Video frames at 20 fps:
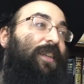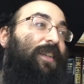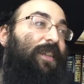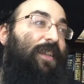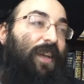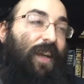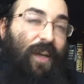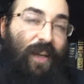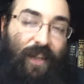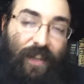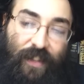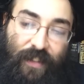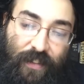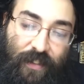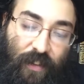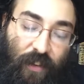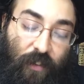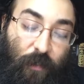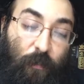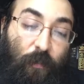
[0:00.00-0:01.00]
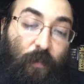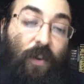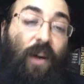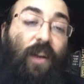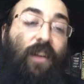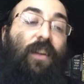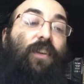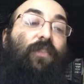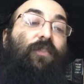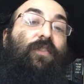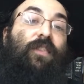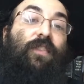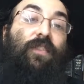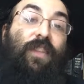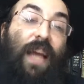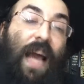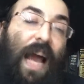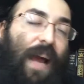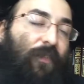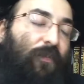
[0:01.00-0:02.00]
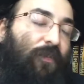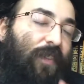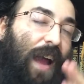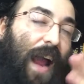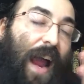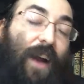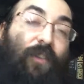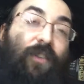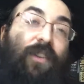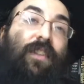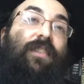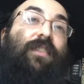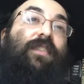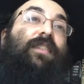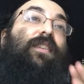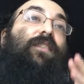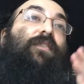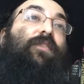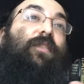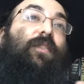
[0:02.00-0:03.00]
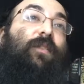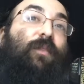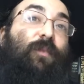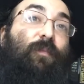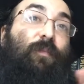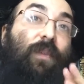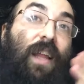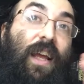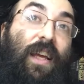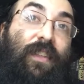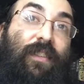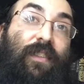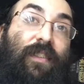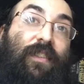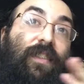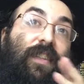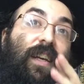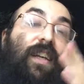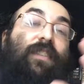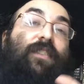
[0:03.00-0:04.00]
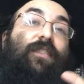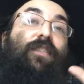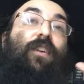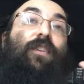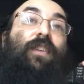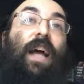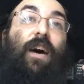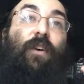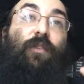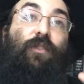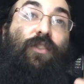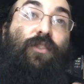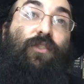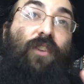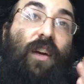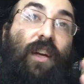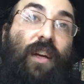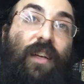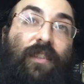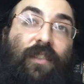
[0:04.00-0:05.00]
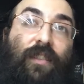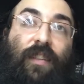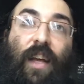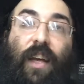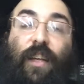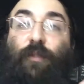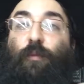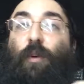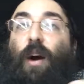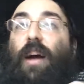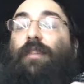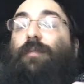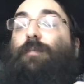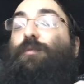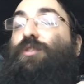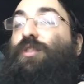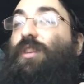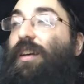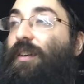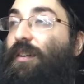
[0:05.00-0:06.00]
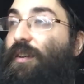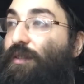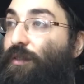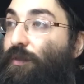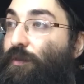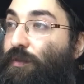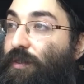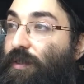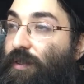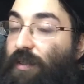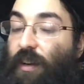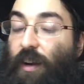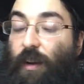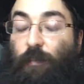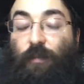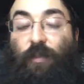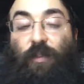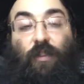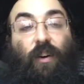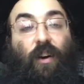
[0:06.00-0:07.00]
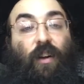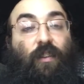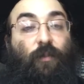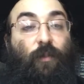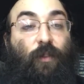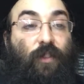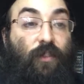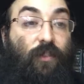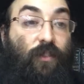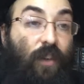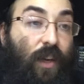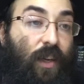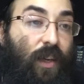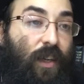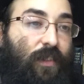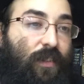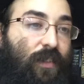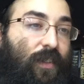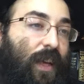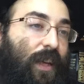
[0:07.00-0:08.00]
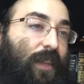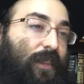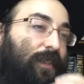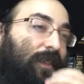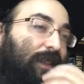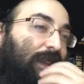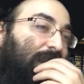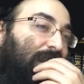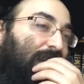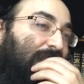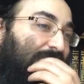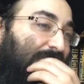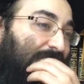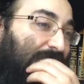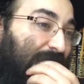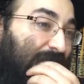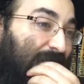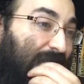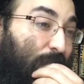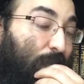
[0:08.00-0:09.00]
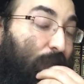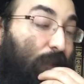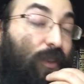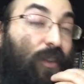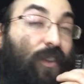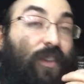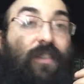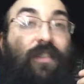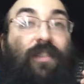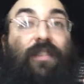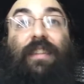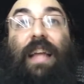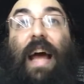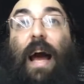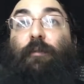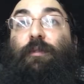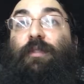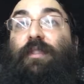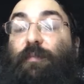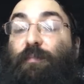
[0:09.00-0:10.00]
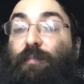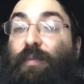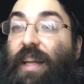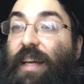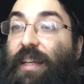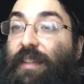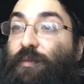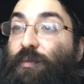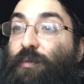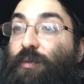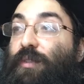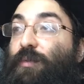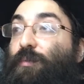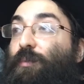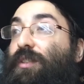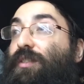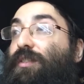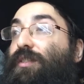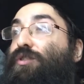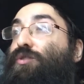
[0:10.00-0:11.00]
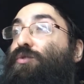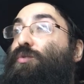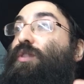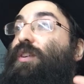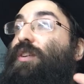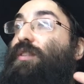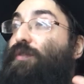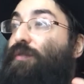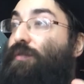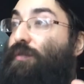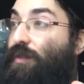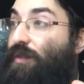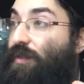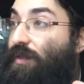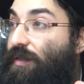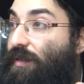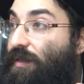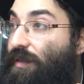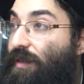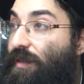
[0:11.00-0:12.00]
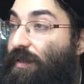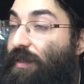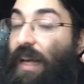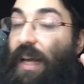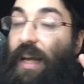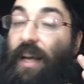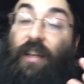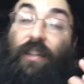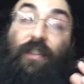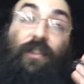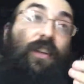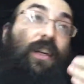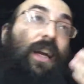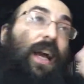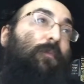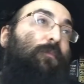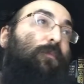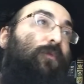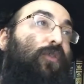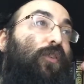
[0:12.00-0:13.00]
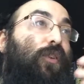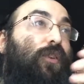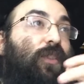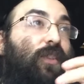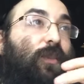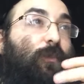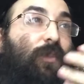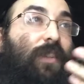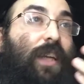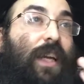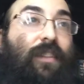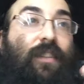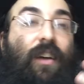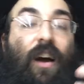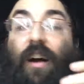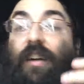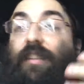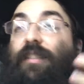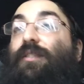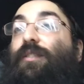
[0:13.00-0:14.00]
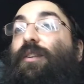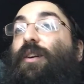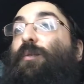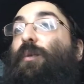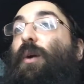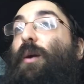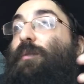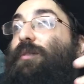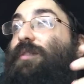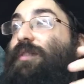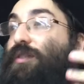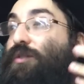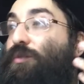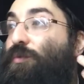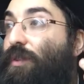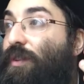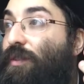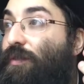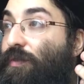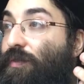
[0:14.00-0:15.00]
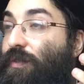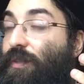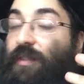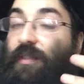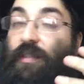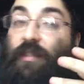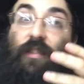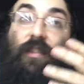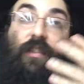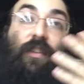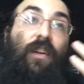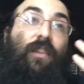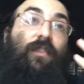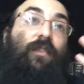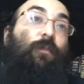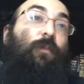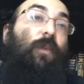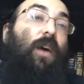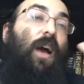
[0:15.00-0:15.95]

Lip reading: Yeah, so so you have various different places in Eretz Yisrael. Now, the Zohar says, why is Moshiach going to first come to Golul? What the Zohar says is because that was the place where it was destroyed first. So again, before Hashem say, it's hard to know what was destroyed first, but